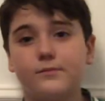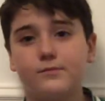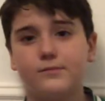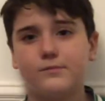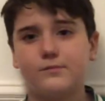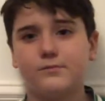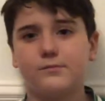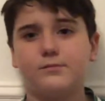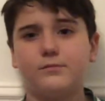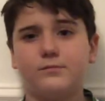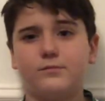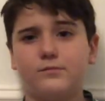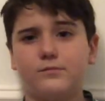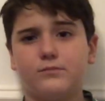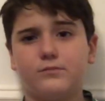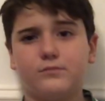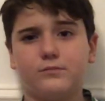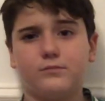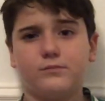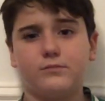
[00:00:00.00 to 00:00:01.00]

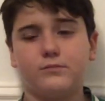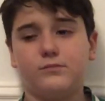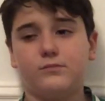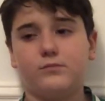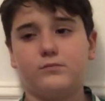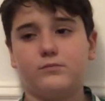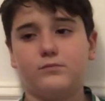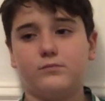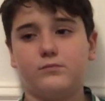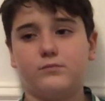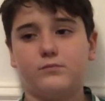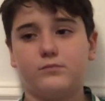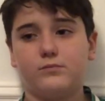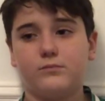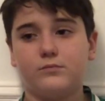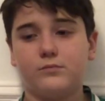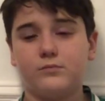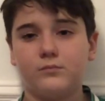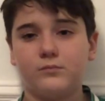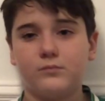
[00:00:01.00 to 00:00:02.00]

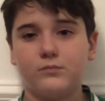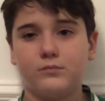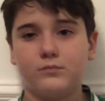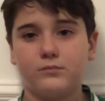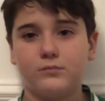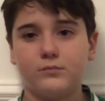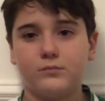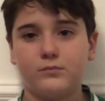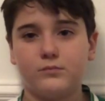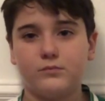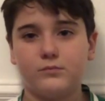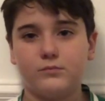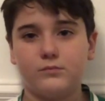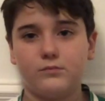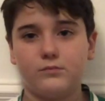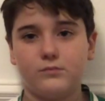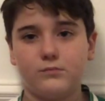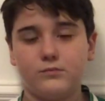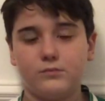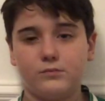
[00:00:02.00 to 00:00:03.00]

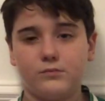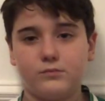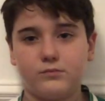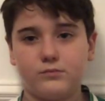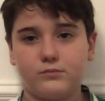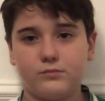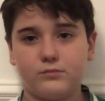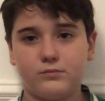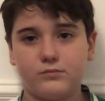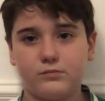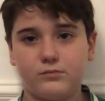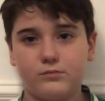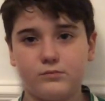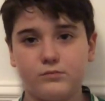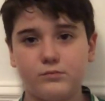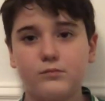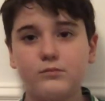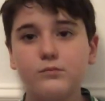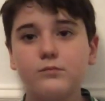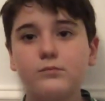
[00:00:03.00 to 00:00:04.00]

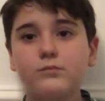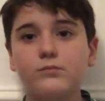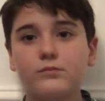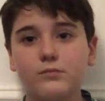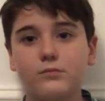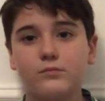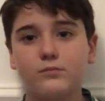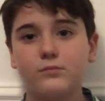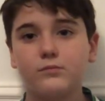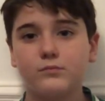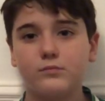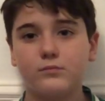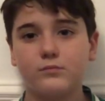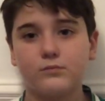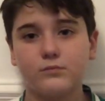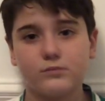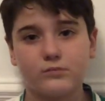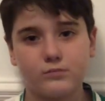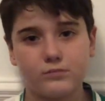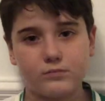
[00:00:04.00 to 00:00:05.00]

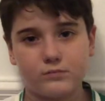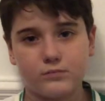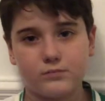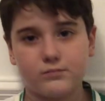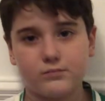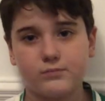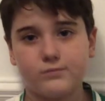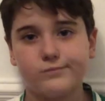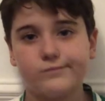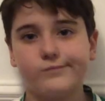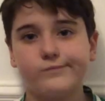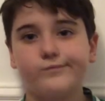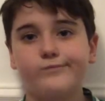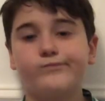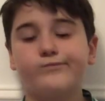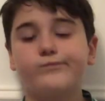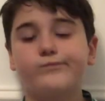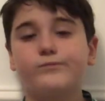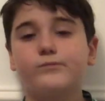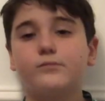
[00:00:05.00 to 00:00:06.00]

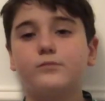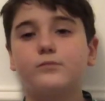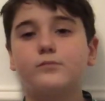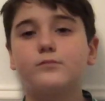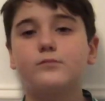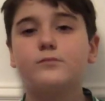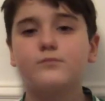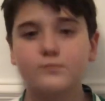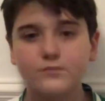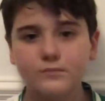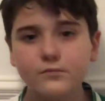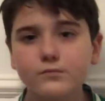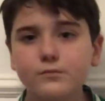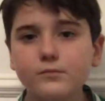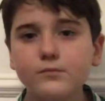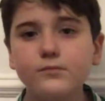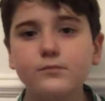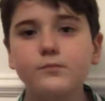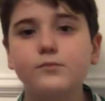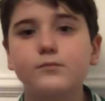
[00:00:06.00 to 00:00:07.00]

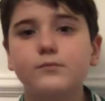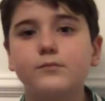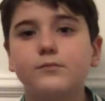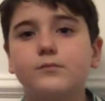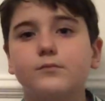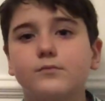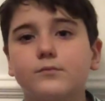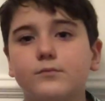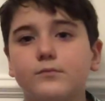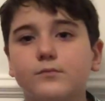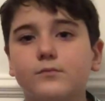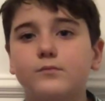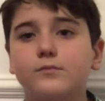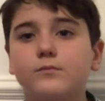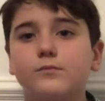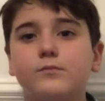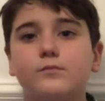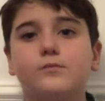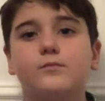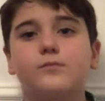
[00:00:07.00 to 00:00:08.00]
(silent)